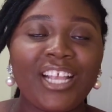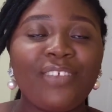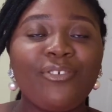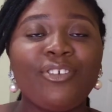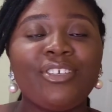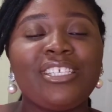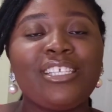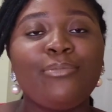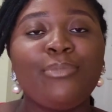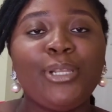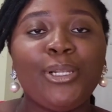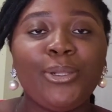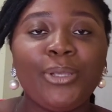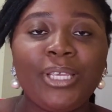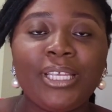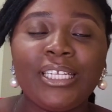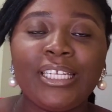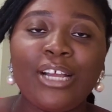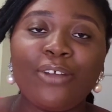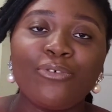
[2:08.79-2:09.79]
If you see me
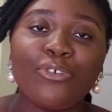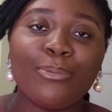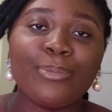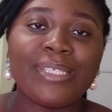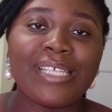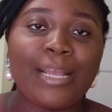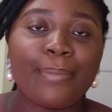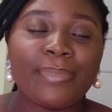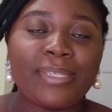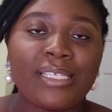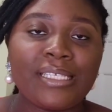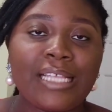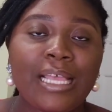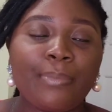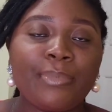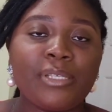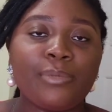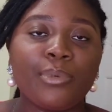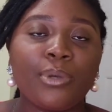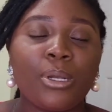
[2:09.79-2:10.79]
looking down from time to time,
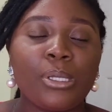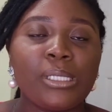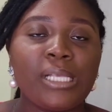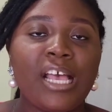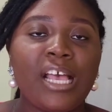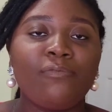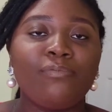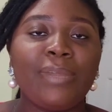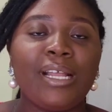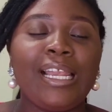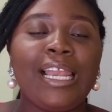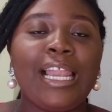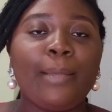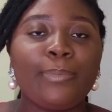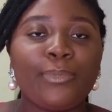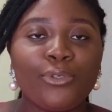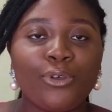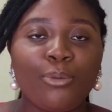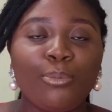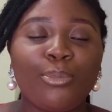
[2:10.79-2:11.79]
it's because I have my
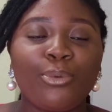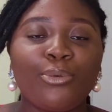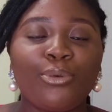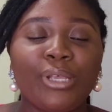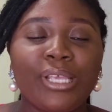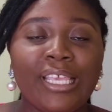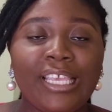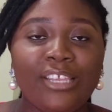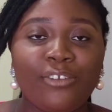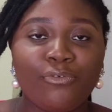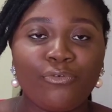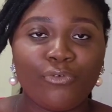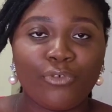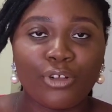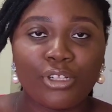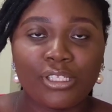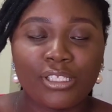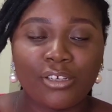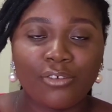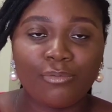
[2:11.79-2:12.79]
laptop in
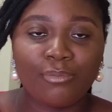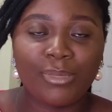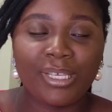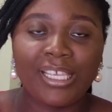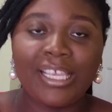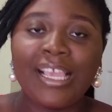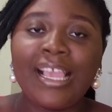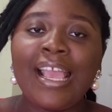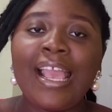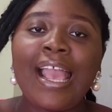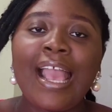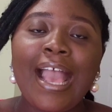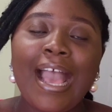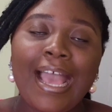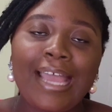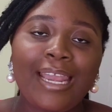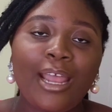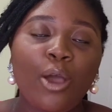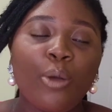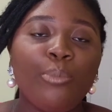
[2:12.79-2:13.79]
front of me
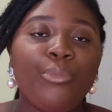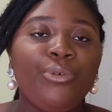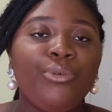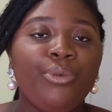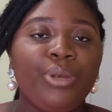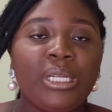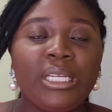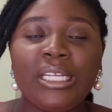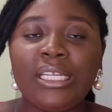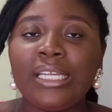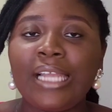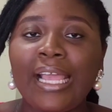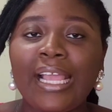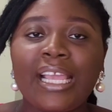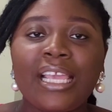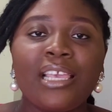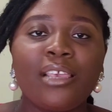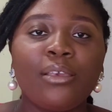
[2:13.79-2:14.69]
and I'll be reading